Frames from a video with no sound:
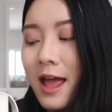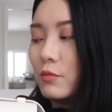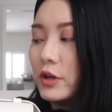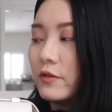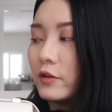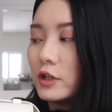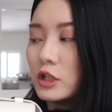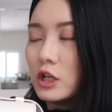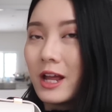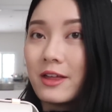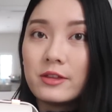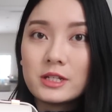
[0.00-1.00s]
When you first
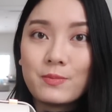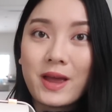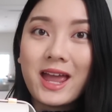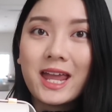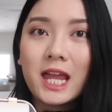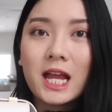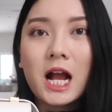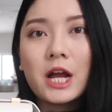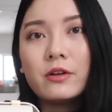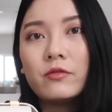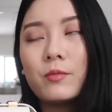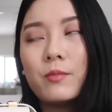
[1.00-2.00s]
look at this bag, it kind of